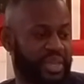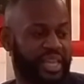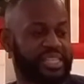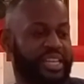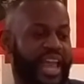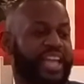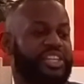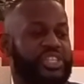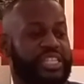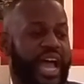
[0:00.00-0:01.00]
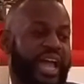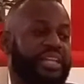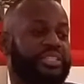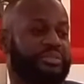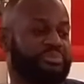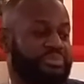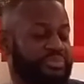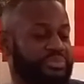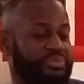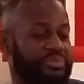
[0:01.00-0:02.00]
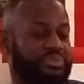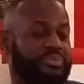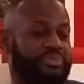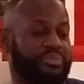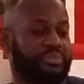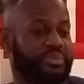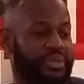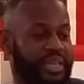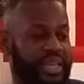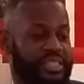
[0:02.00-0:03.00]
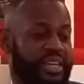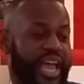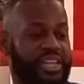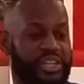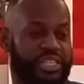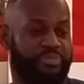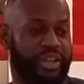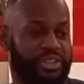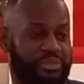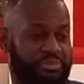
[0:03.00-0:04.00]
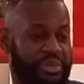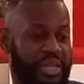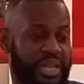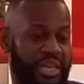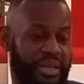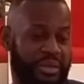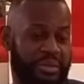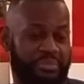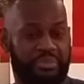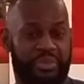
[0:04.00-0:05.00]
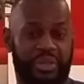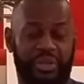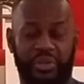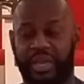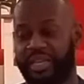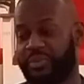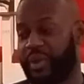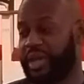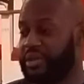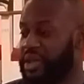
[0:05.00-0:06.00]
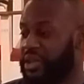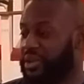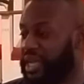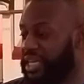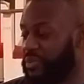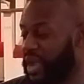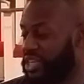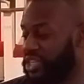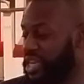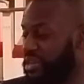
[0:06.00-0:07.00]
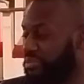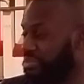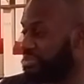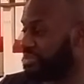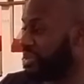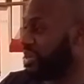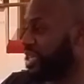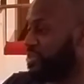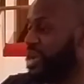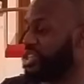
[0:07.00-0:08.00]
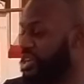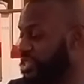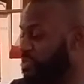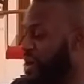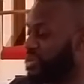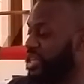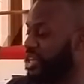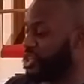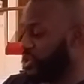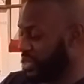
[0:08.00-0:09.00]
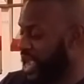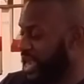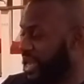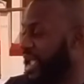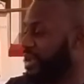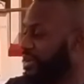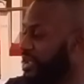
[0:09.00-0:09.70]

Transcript: Isn't that this nice? Isn't that this special? Look at the way she just walked into church like that.